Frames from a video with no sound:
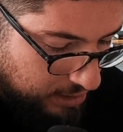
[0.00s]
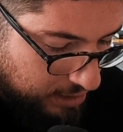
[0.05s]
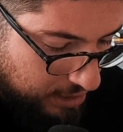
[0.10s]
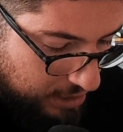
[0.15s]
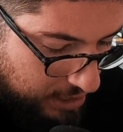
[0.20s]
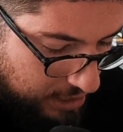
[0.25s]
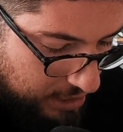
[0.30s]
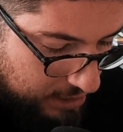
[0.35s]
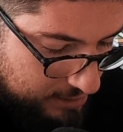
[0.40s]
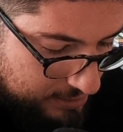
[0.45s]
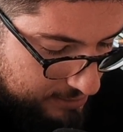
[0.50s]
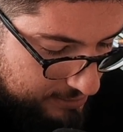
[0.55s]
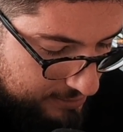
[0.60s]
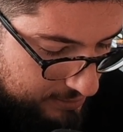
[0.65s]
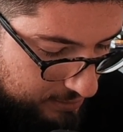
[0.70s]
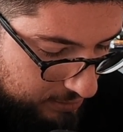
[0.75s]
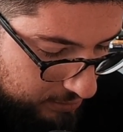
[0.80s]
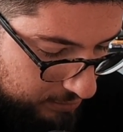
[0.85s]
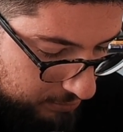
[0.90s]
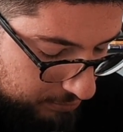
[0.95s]
it's
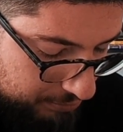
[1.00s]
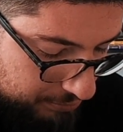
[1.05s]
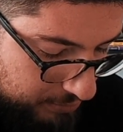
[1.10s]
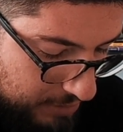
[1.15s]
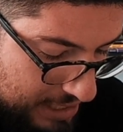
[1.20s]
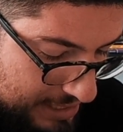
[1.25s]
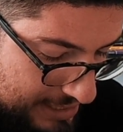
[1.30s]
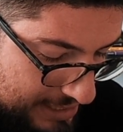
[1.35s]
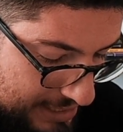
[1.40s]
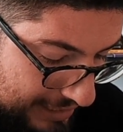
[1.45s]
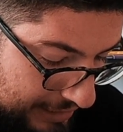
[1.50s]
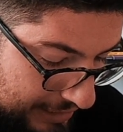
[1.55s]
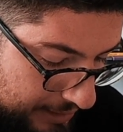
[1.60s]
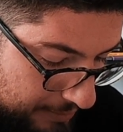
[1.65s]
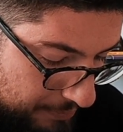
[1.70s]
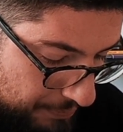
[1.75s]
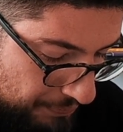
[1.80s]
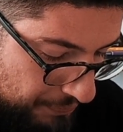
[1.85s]
basically